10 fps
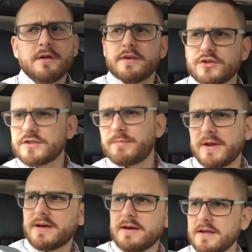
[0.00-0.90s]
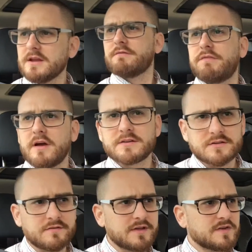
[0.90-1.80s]
There's just been an influx
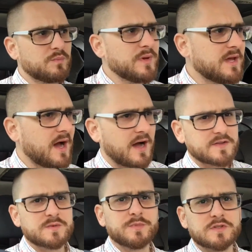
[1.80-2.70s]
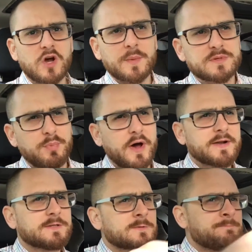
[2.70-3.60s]
of these big huntsman type
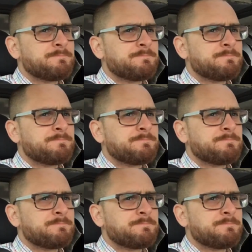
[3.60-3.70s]
spiders,